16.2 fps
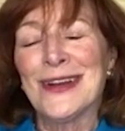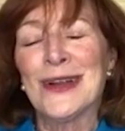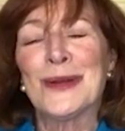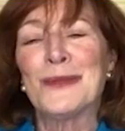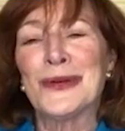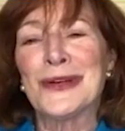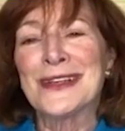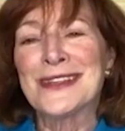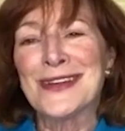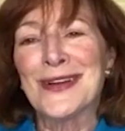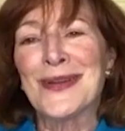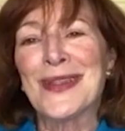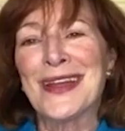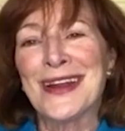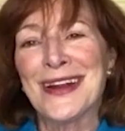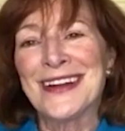her books
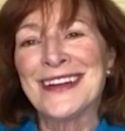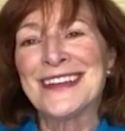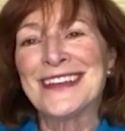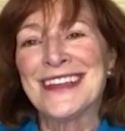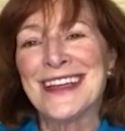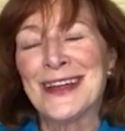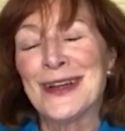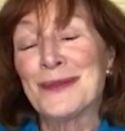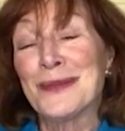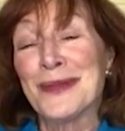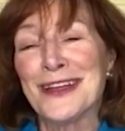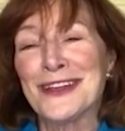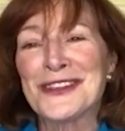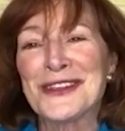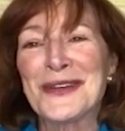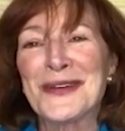are there, and her
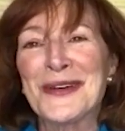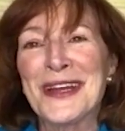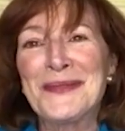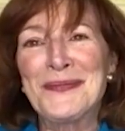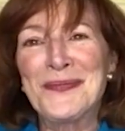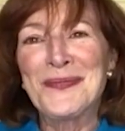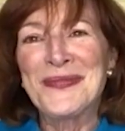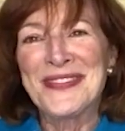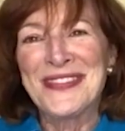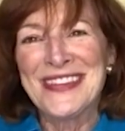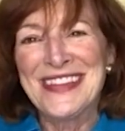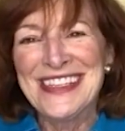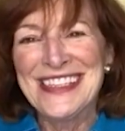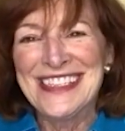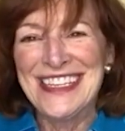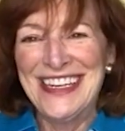plush toy.
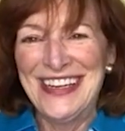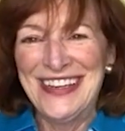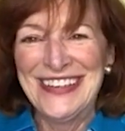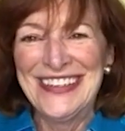Yeah.